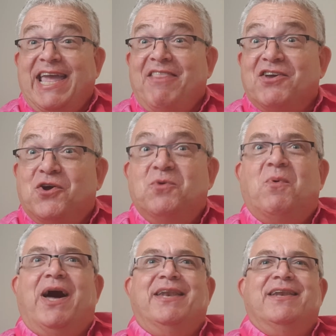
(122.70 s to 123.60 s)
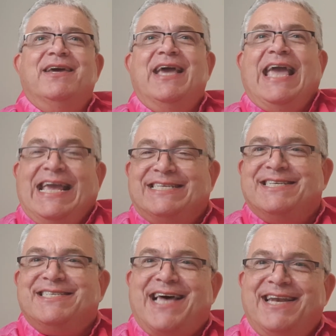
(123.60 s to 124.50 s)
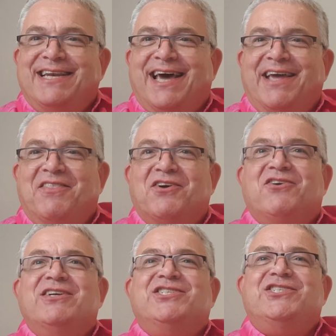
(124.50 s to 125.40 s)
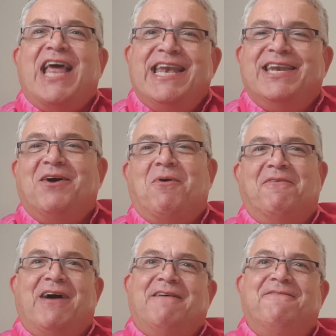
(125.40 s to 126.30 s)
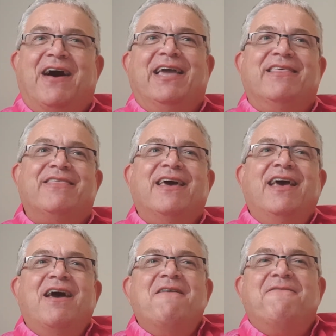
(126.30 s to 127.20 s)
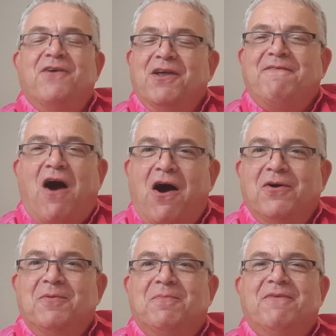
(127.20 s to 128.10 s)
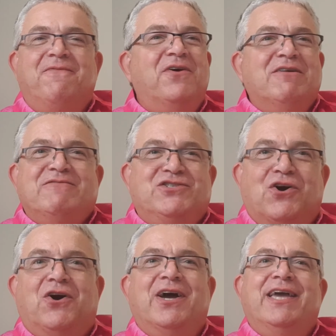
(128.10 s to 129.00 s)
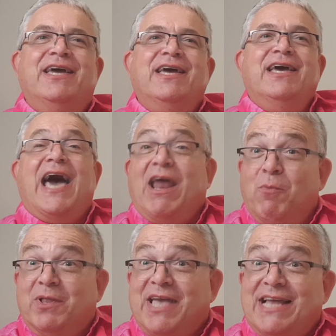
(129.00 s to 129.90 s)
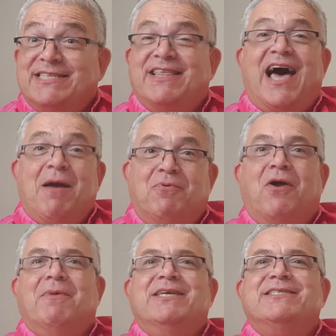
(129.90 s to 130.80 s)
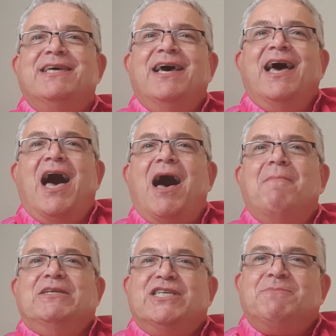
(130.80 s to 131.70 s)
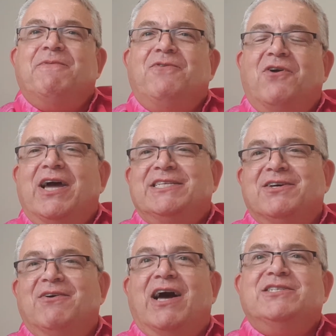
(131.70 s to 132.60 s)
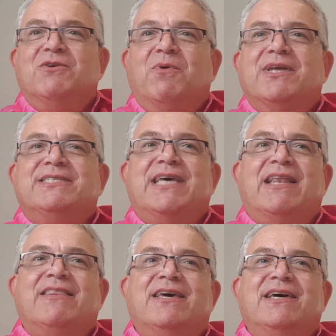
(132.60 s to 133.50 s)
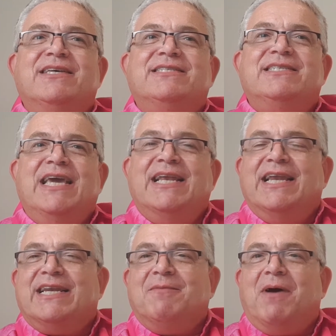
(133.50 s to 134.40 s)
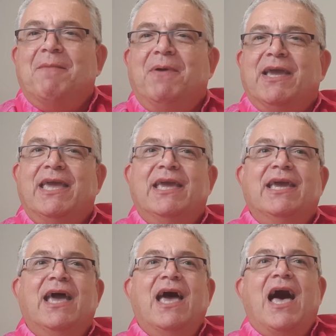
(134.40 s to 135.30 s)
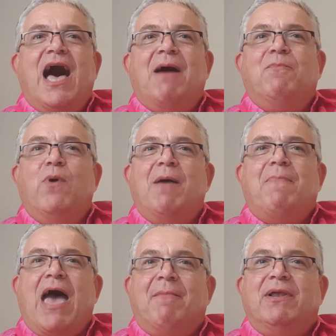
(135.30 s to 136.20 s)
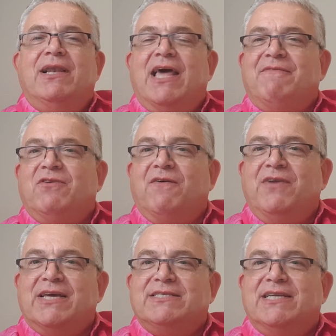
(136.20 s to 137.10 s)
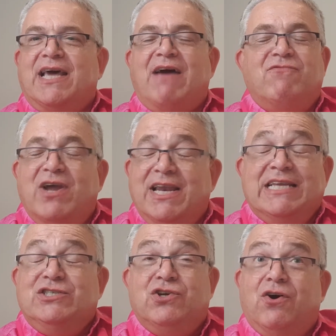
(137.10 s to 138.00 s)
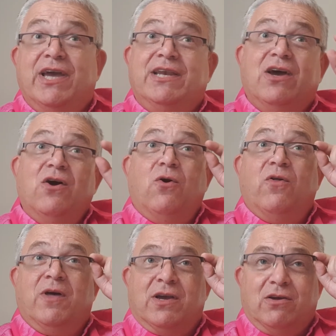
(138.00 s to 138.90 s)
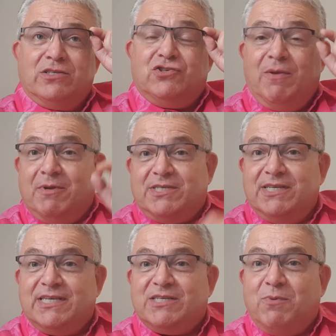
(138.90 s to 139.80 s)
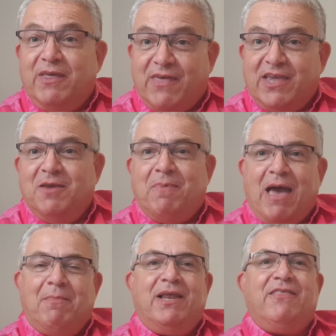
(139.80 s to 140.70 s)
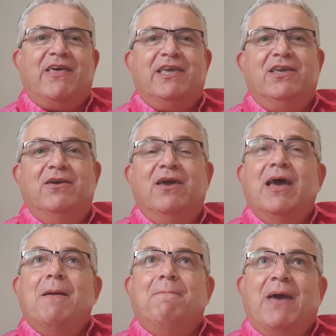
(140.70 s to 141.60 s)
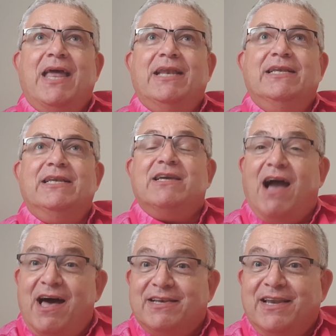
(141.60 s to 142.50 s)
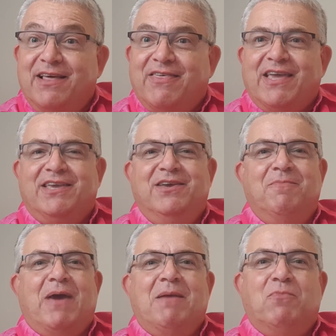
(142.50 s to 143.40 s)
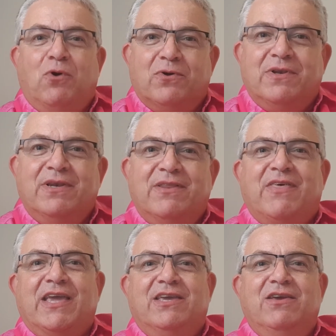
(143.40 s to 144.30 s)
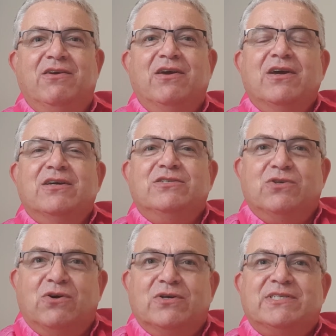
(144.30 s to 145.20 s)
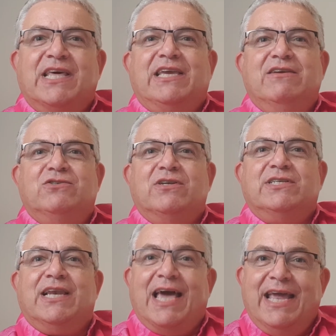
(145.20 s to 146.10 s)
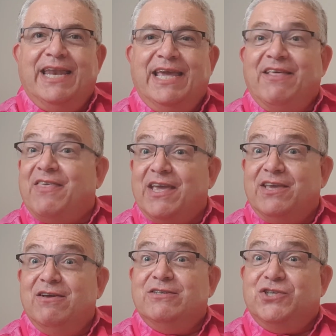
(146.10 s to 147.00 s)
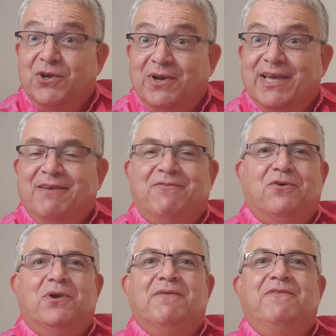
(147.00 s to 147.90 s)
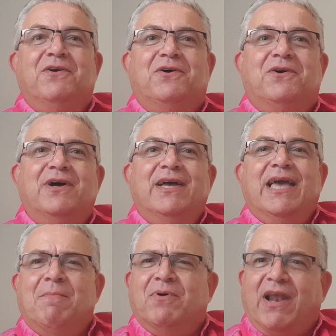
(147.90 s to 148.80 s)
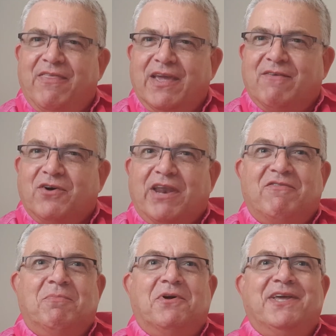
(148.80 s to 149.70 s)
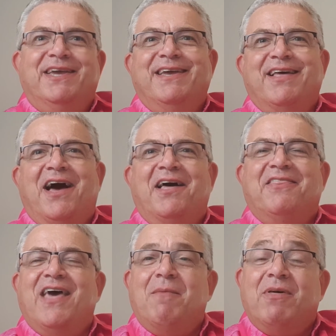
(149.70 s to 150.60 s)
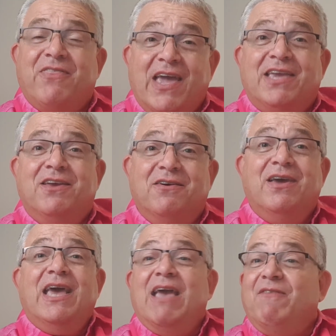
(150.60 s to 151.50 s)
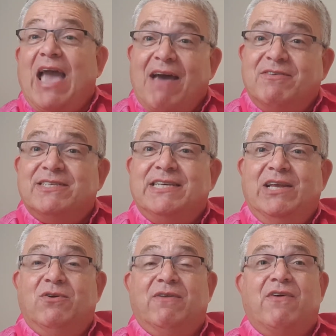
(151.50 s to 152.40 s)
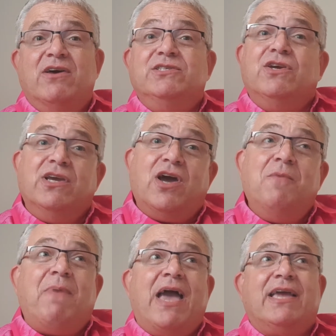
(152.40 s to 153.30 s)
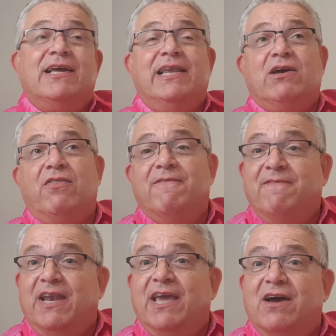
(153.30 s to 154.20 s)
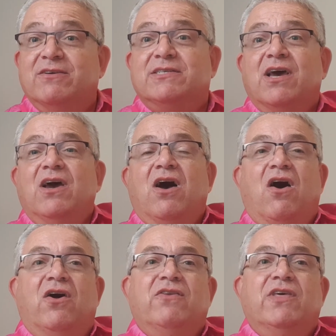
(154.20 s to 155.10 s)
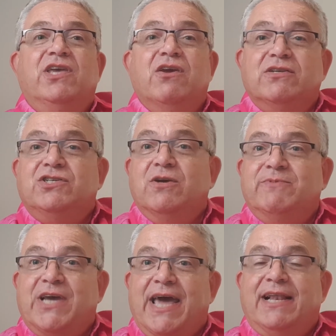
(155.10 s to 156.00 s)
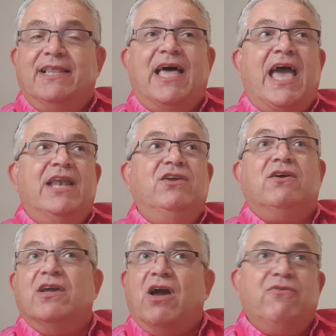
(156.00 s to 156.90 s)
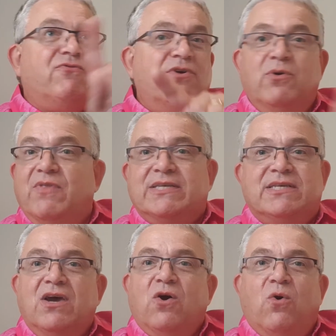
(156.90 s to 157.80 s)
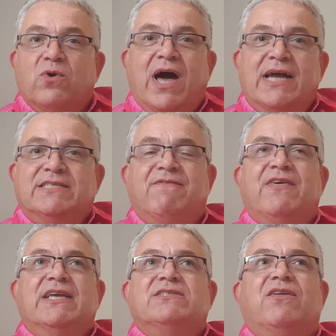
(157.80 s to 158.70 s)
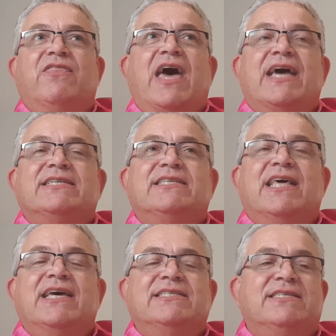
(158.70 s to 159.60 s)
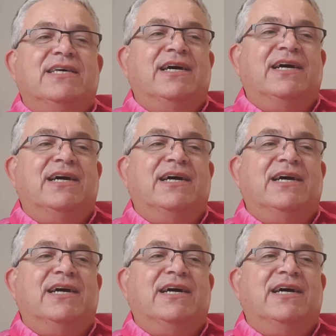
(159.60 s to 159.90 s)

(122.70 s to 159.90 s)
get the good one. Easter Sunday, the crescendo of our faith, full of hope, full of joy. And I will get to that, I promise. But just before I do want to set the scene a little by picking up where Pamela left off yesterday. I've really enjoyed all the contributors this week. Thank you, Pamela. Thank you, Ben Gardner. Thank you, Ben Morton. Thank you, George. Thank you, John Delaney. Thank you, Julie, for all of your input. I think I've got everybody there, but thank you. If you haven't seen all of those, you can go back and click on the videos on the YouTube channel and you can go through. There's all kinds of things on that. There's